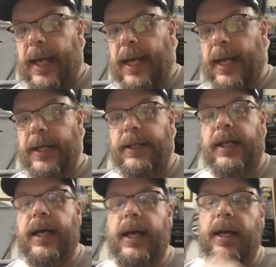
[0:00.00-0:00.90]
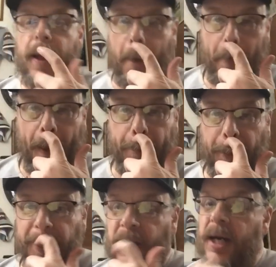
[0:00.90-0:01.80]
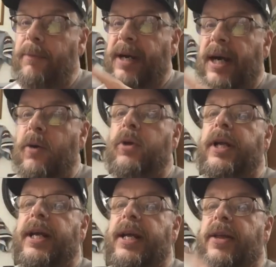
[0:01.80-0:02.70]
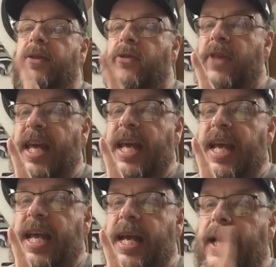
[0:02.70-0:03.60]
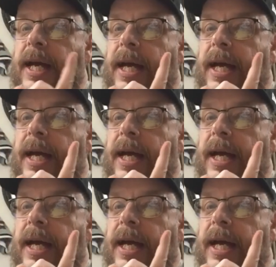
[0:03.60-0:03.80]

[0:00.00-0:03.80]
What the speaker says: And today, I'm going to talk about the